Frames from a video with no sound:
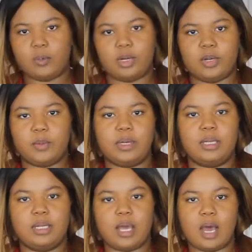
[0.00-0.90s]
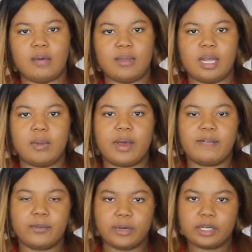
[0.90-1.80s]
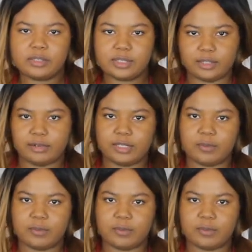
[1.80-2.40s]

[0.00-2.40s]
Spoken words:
We're going to put it in the oven at about 400 degrees